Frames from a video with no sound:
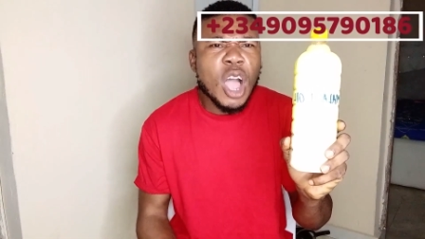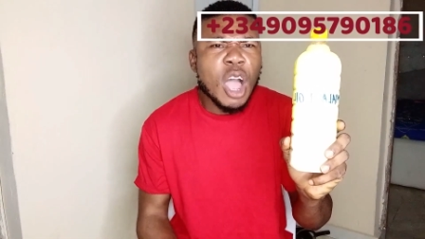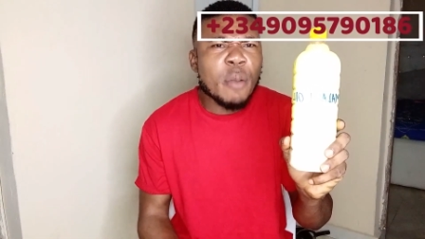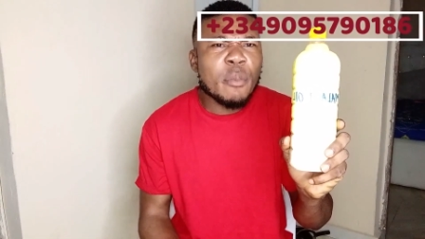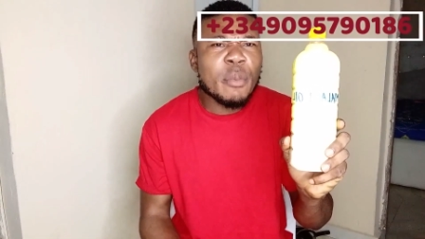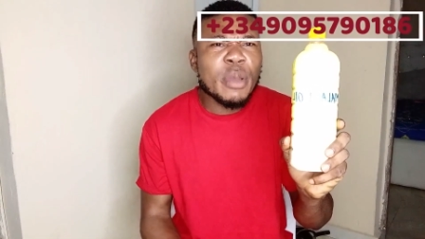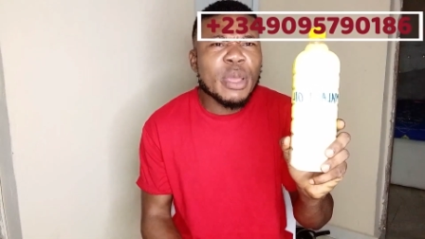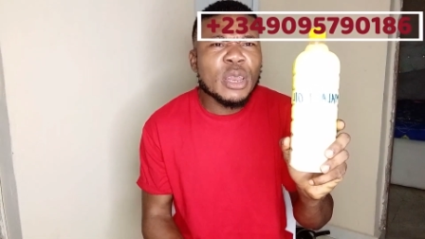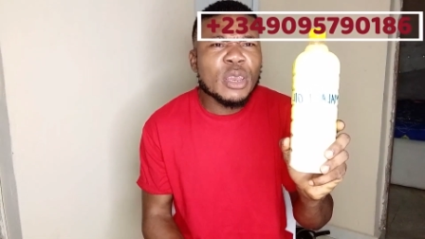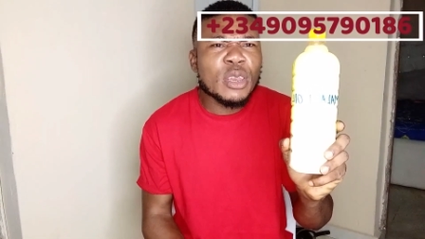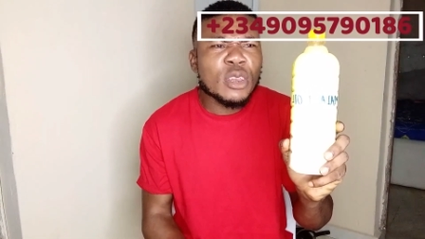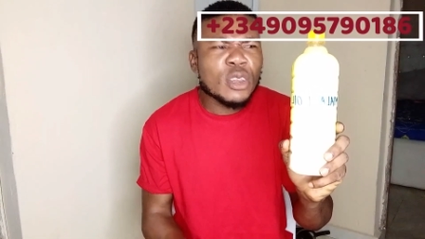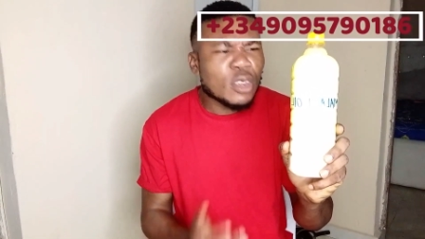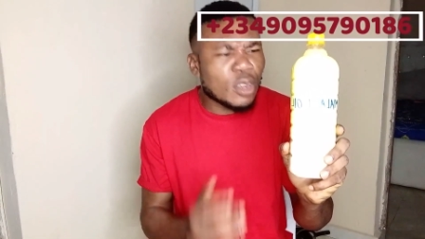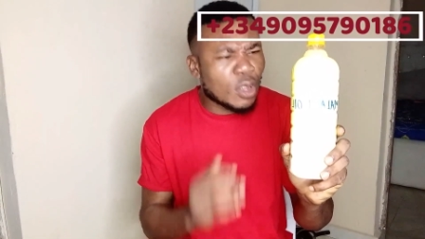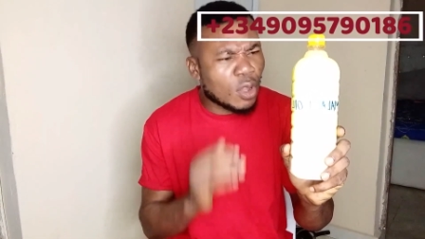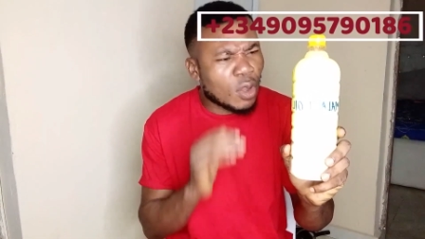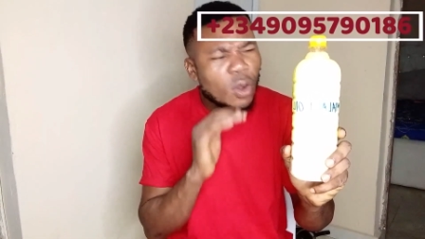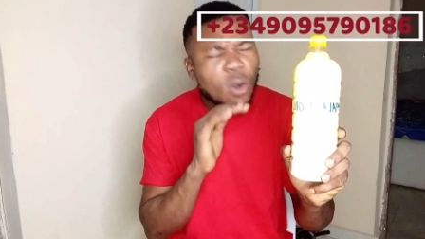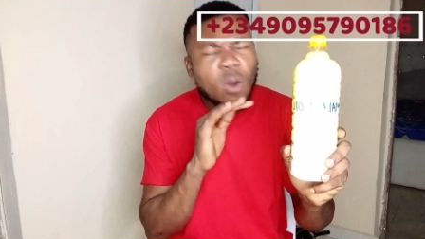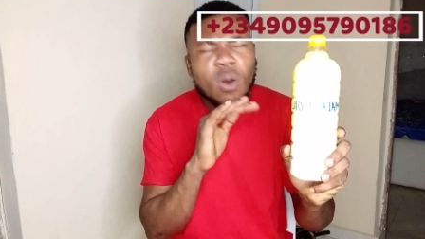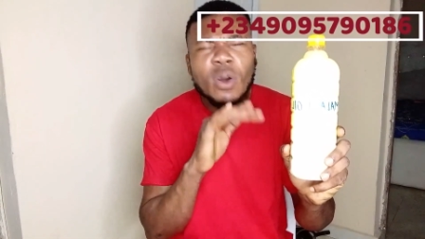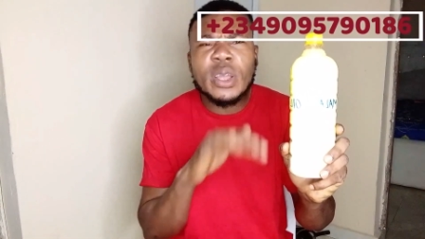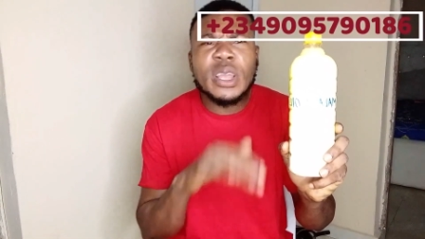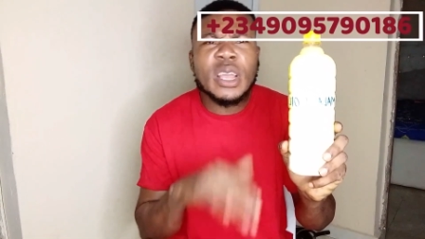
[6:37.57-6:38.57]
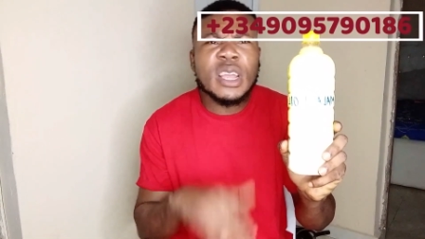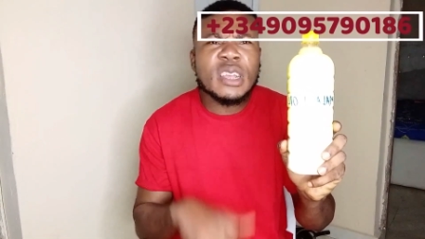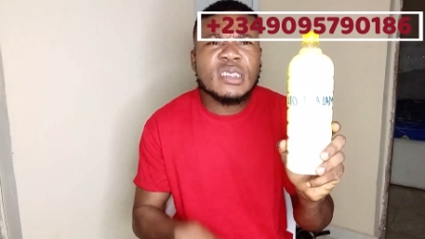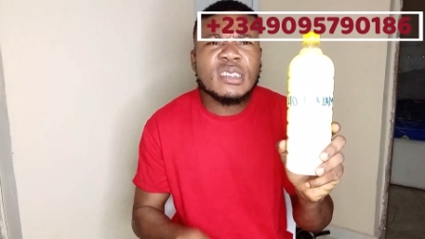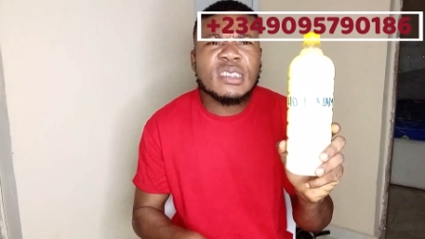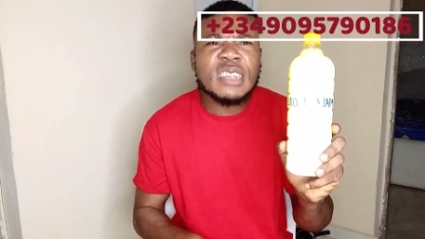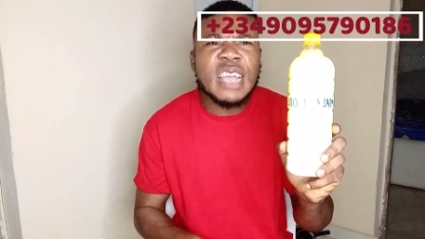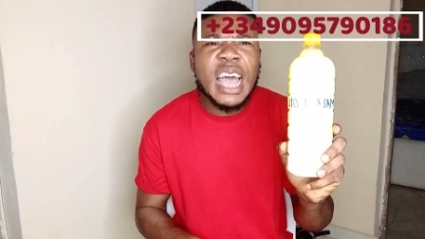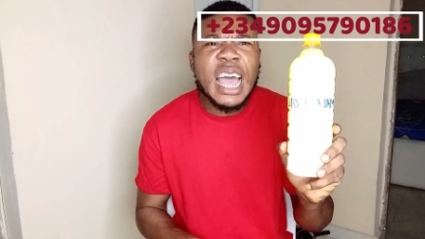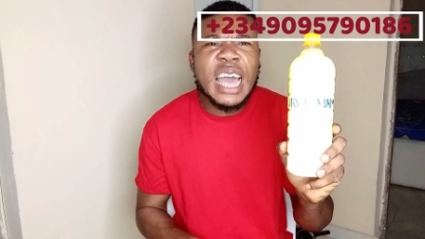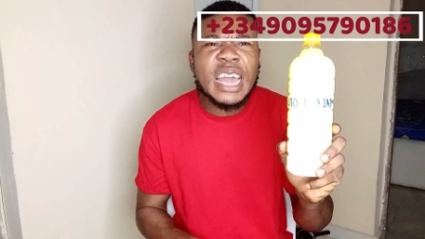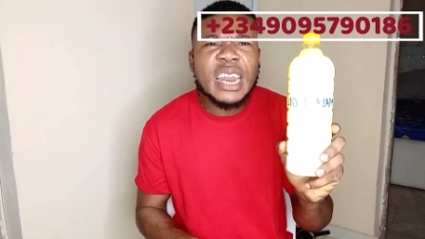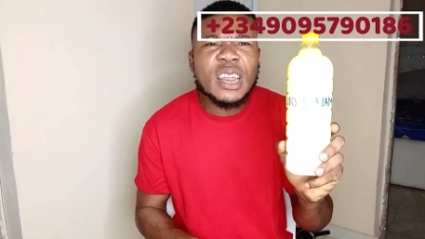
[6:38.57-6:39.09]
the oil
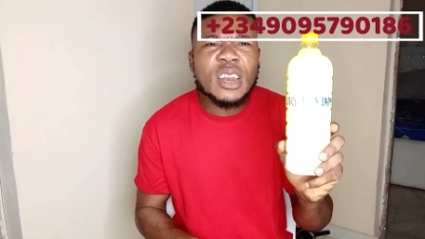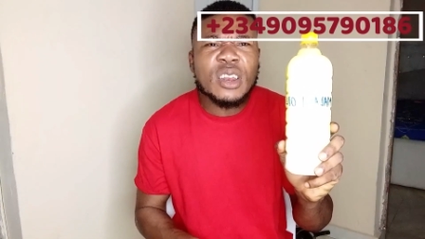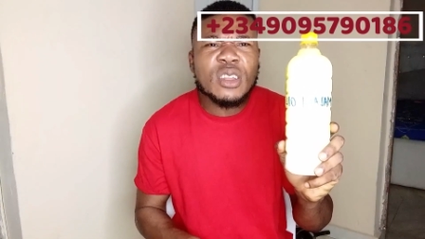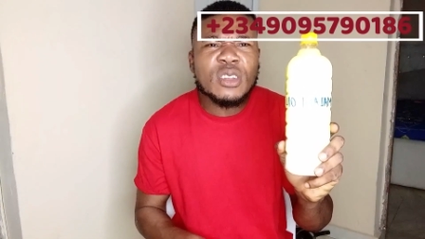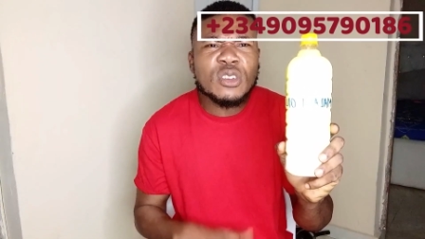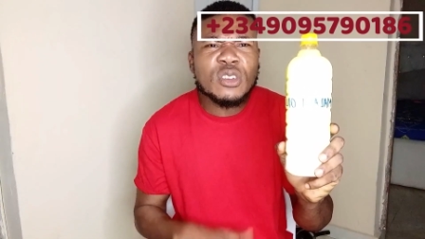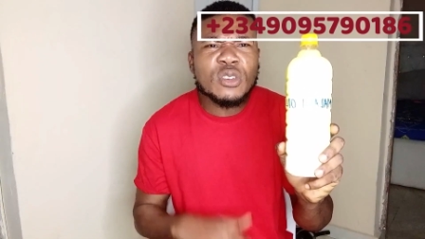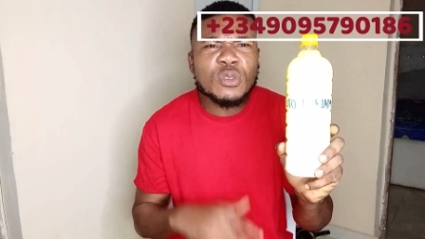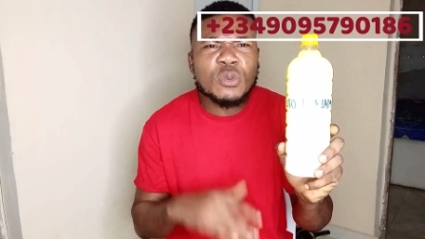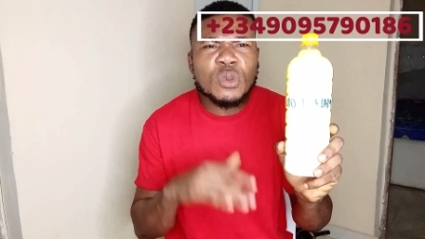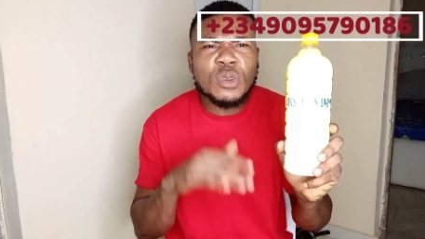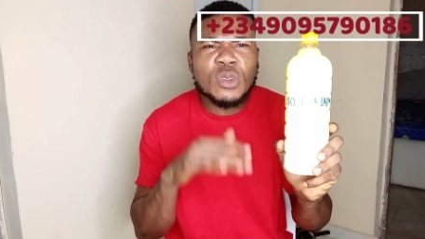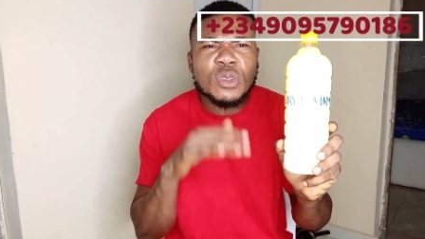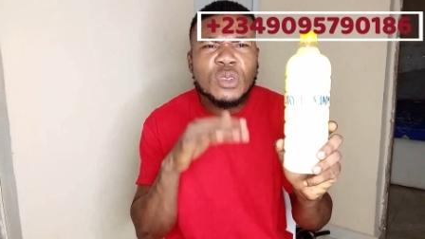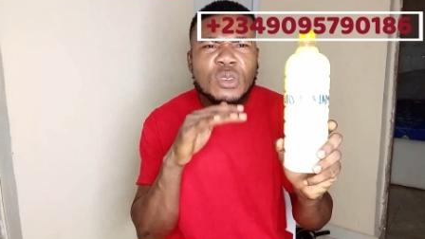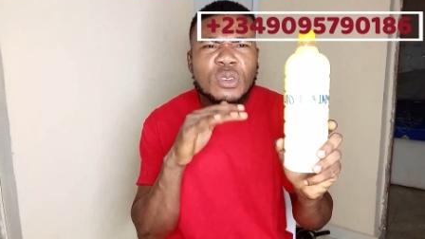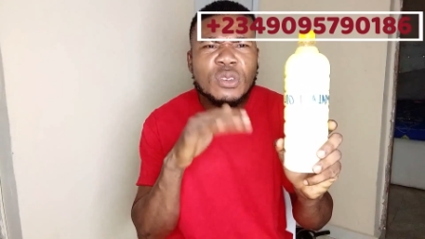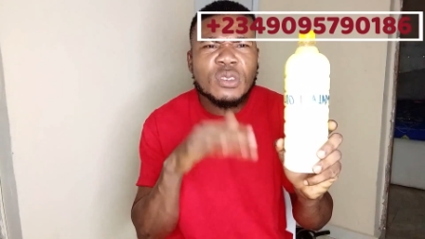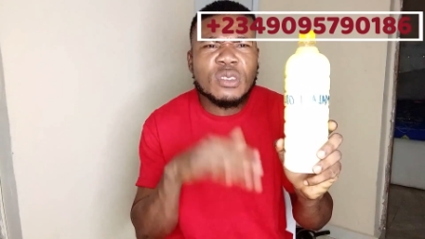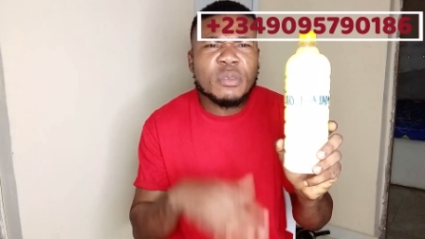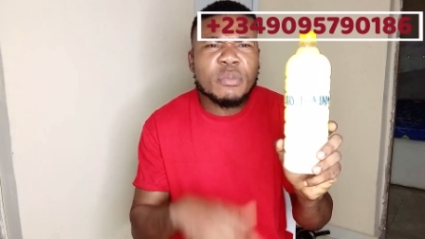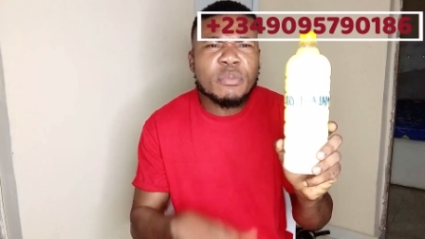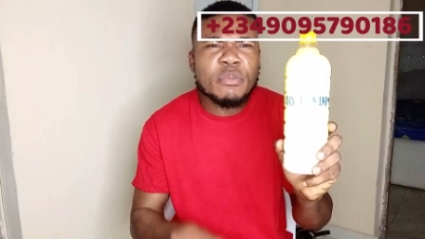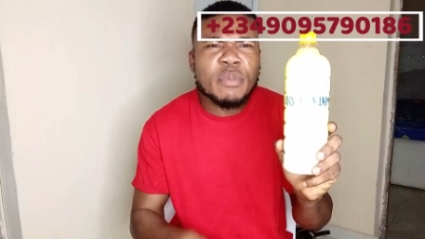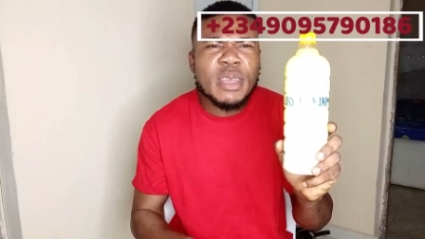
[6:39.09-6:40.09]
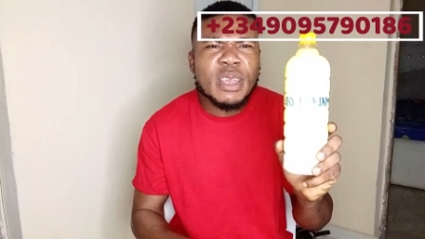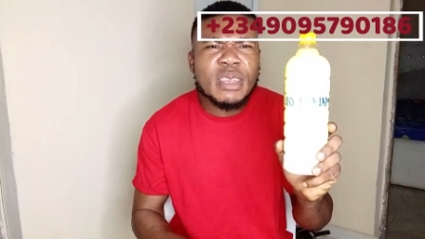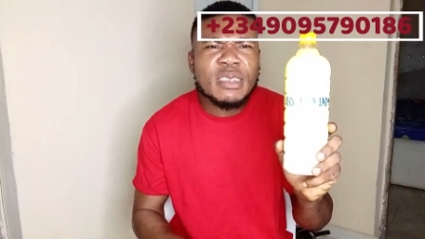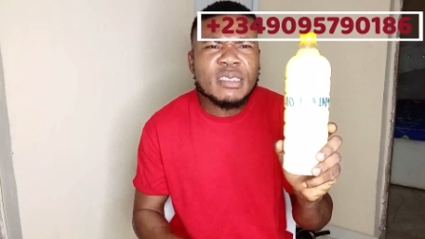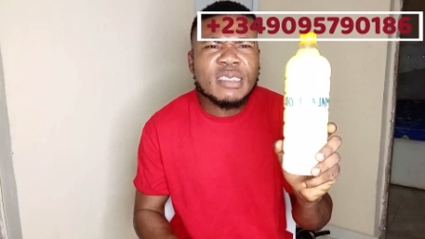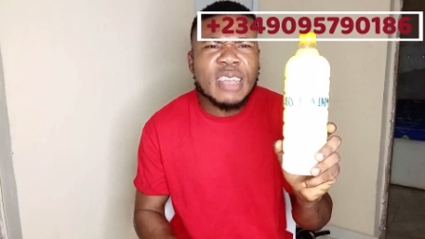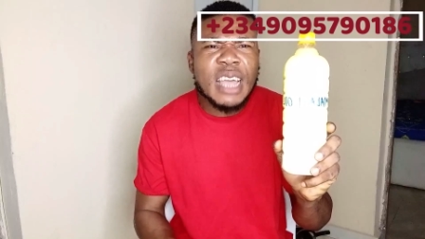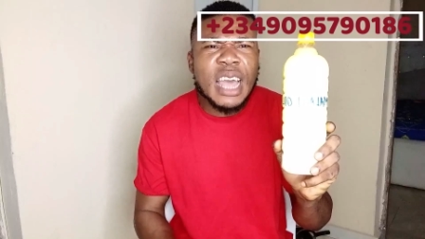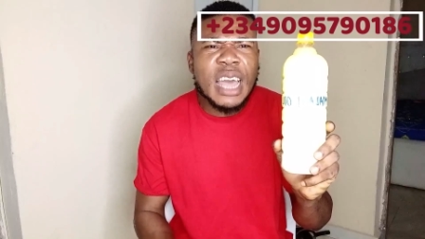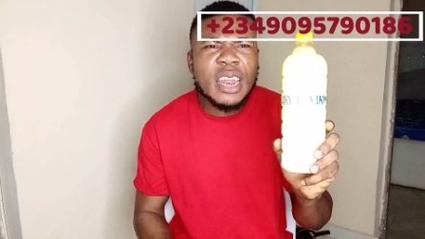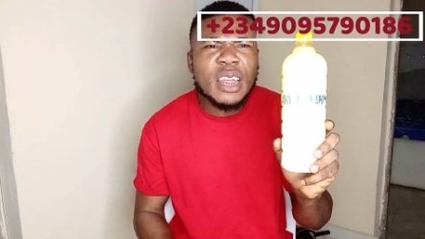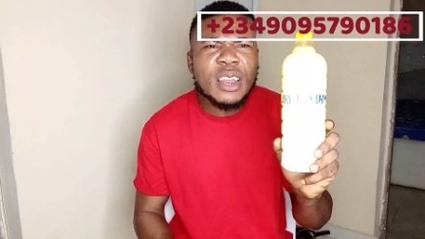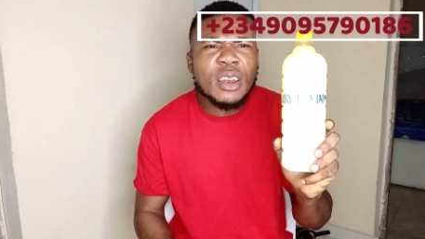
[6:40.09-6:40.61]
side, and then you want to use the milk
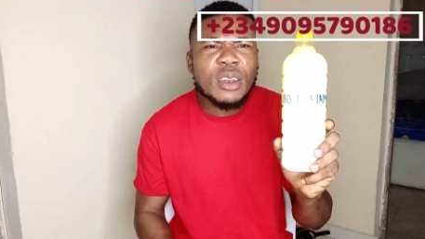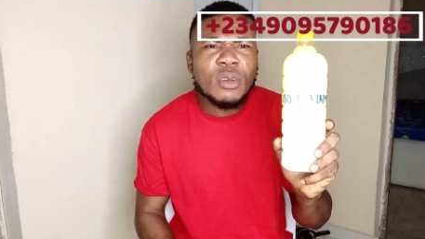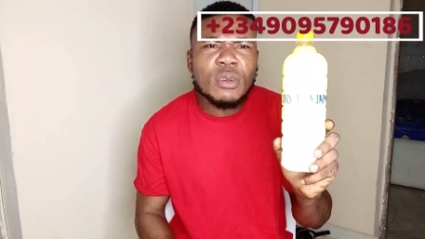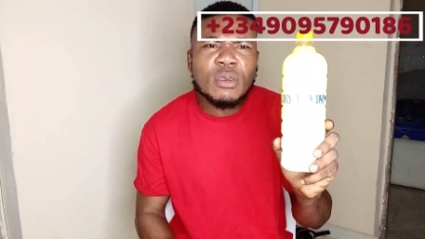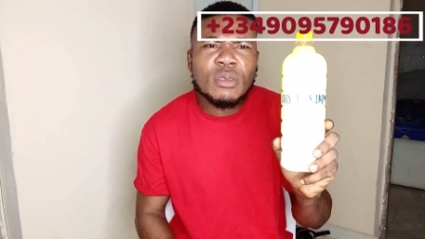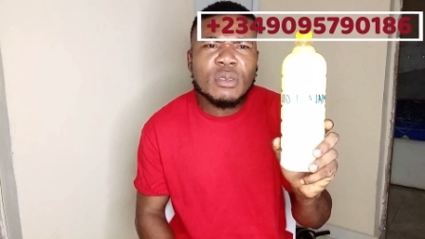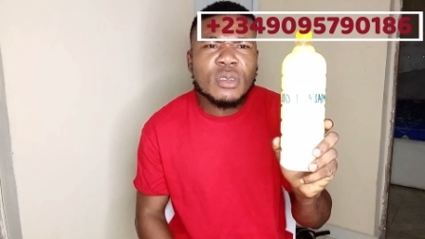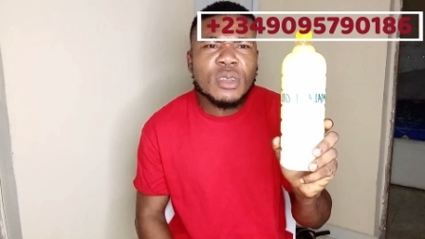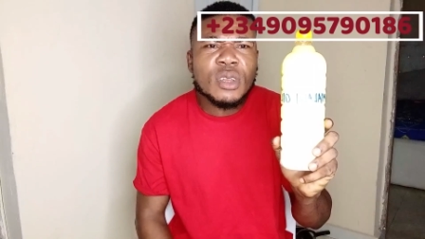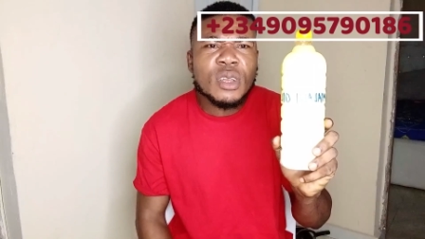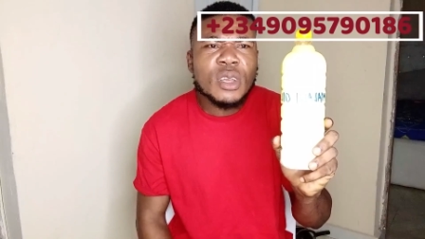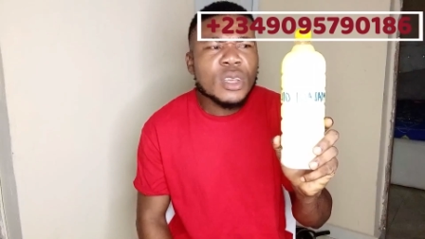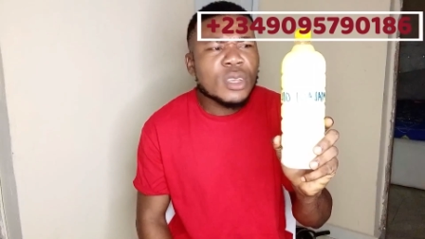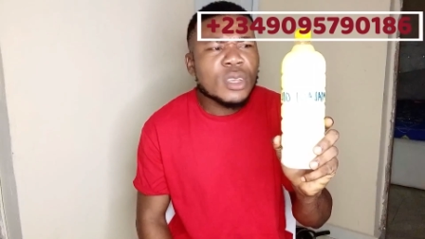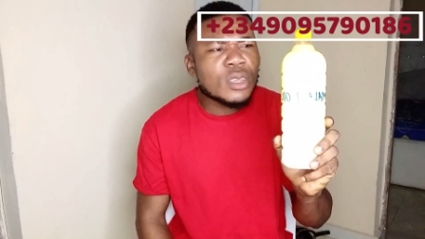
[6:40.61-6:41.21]
side, and all.